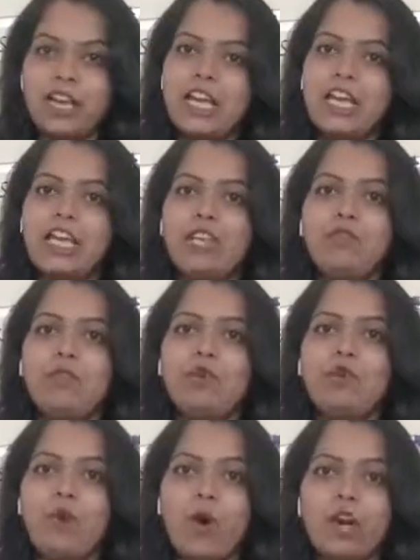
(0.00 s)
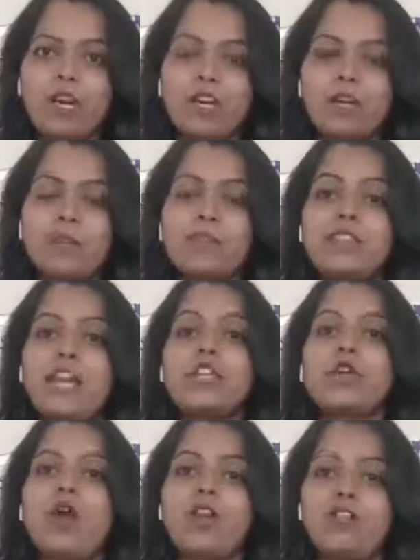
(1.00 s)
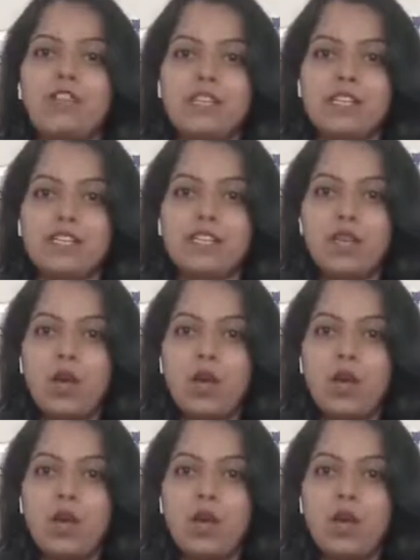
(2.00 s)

If you want that confidence